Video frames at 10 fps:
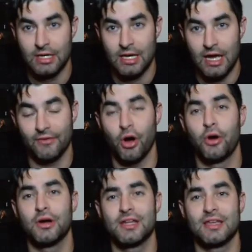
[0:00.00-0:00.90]
have
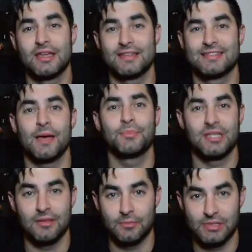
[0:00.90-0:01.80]
already
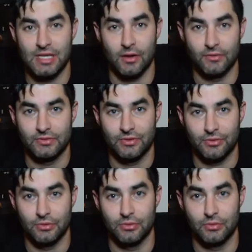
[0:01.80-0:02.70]
exempted themselves
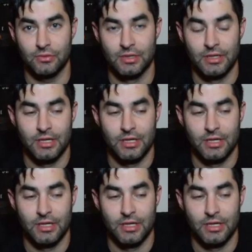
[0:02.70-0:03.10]
through